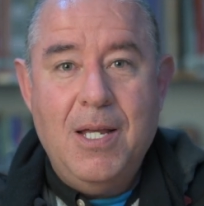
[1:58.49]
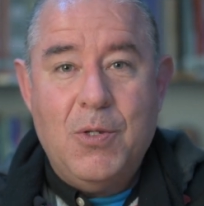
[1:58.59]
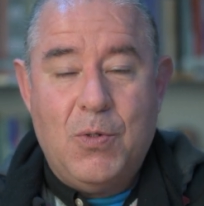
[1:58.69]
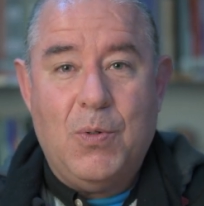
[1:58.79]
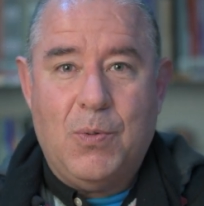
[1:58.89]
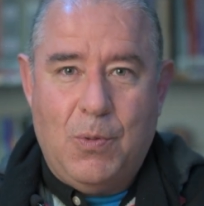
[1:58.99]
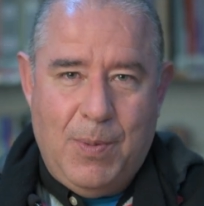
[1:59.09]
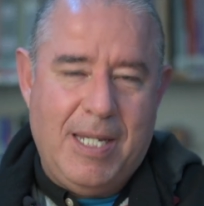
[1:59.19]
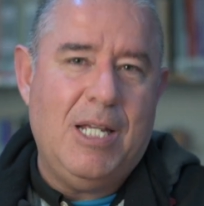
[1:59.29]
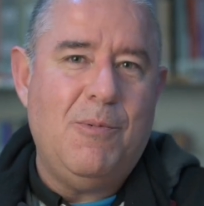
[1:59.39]
So to
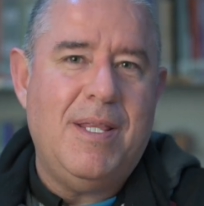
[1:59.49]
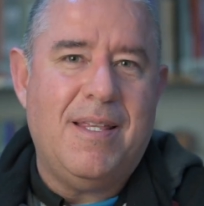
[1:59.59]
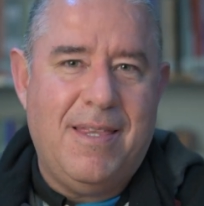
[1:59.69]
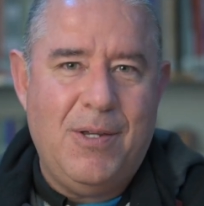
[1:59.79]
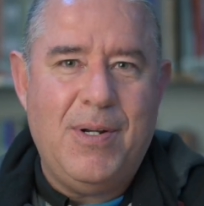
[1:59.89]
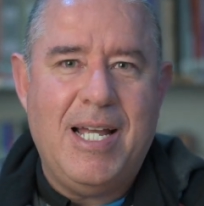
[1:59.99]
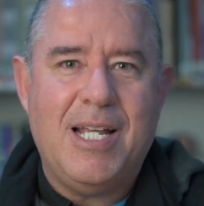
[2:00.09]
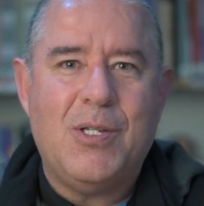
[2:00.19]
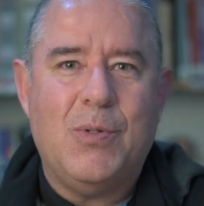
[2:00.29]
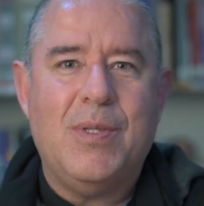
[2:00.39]
begin with, a theory
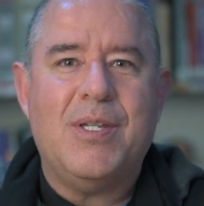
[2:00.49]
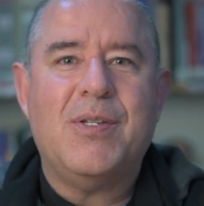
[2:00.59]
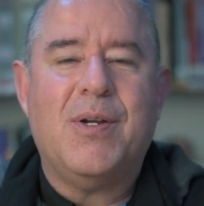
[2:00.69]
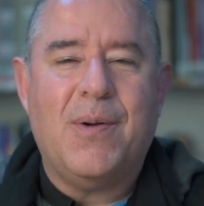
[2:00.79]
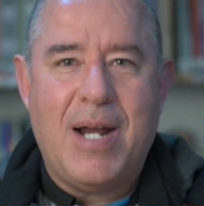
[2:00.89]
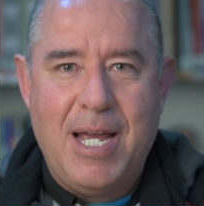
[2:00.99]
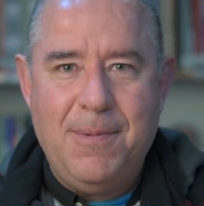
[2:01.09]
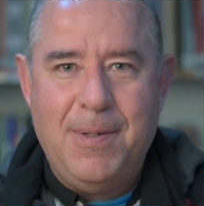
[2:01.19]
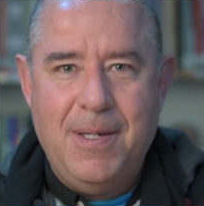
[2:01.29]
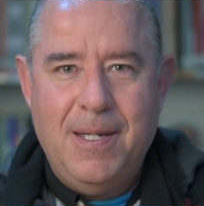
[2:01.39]
has to
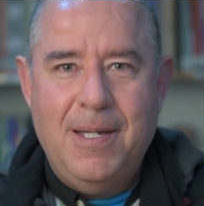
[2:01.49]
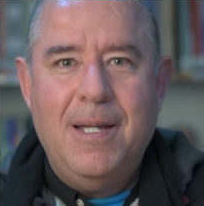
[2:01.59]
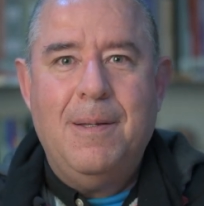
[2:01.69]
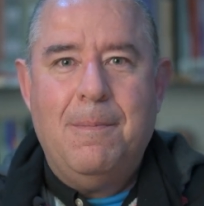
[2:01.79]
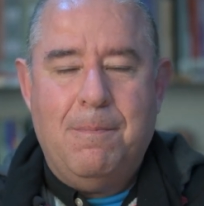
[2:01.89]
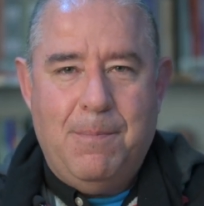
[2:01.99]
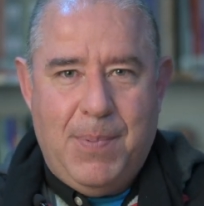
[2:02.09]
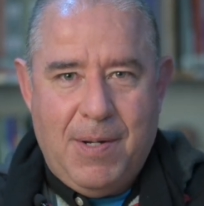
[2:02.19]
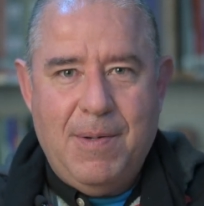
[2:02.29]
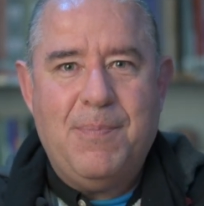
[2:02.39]
describe very